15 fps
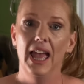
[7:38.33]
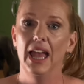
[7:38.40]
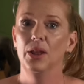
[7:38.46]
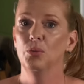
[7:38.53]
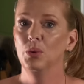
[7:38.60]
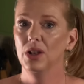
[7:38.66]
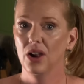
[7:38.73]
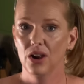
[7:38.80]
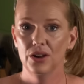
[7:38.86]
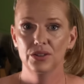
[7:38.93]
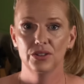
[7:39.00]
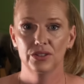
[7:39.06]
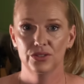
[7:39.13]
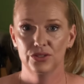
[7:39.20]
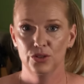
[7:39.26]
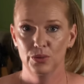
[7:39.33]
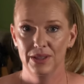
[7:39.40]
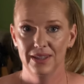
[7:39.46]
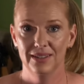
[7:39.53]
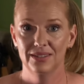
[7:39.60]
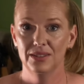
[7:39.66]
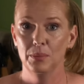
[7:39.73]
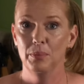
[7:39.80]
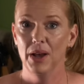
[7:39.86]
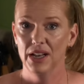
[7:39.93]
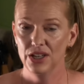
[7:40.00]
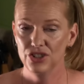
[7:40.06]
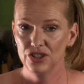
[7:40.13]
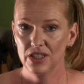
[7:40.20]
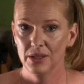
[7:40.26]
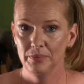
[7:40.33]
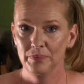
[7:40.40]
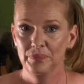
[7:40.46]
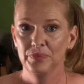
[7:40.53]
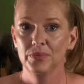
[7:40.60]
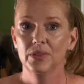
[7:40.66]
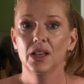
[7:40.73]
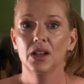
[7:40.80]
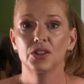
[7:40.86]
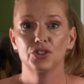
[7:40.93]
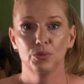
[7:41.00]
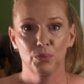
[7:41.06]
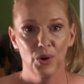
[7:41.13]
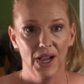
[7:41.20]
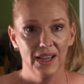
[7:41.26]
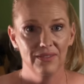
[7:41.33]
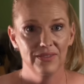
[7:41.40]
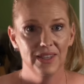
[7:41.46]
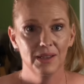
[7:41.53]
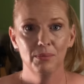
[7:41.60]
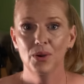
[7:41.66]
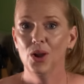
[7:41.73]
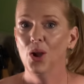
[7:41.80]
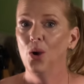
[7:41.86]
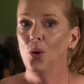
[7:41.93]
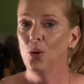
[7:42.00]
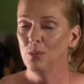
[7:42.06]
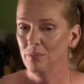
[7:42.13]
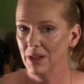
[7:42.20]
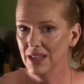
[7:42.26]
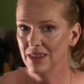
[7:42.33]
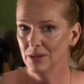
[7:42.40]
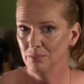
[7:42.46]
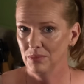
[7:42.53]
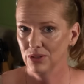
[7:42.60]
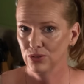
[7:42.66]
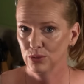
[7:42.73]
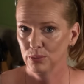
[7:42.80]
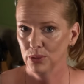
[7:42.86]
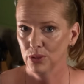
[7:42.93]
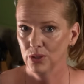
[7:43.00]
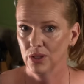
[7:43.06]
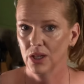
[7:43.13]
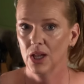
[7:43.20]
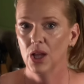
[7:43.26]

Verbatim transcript: And we aren't doing this to punish them, deprive them, or make them miserable.